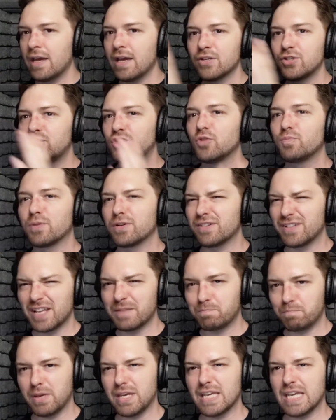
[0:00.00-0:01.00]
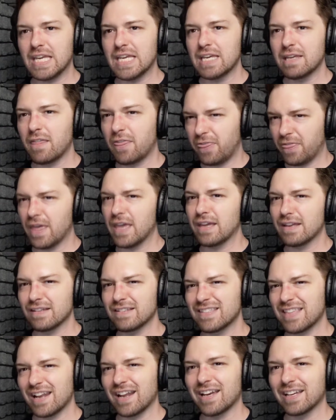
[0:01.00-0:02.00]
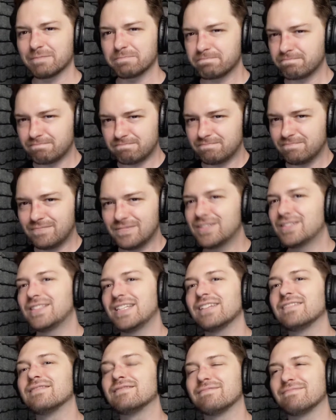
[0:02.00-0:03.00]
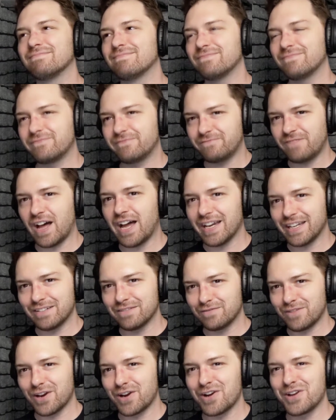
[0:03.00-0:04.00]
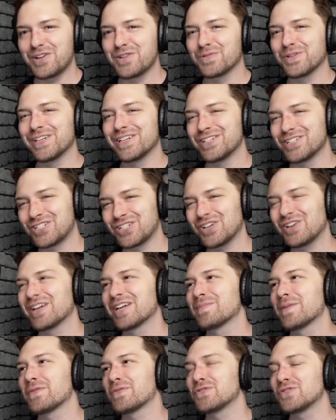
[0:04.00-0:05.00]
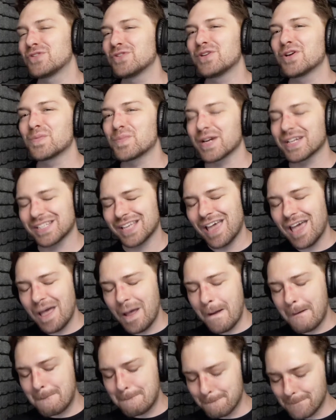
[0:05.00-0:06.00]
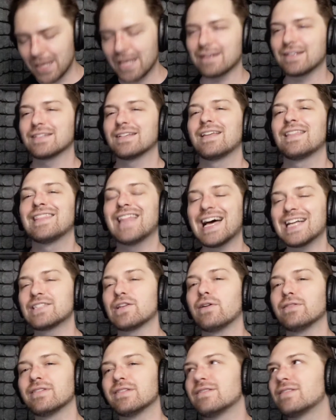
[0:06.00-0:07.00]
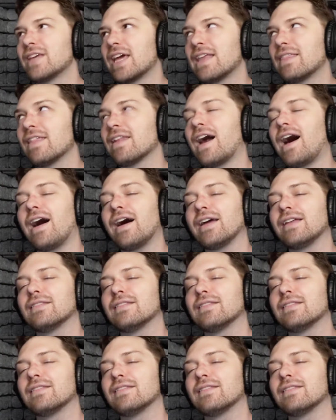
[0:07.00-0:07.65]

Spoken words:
super nitpicky things that I didn't find very reassuring about the StudioBricks. But that's all to say that I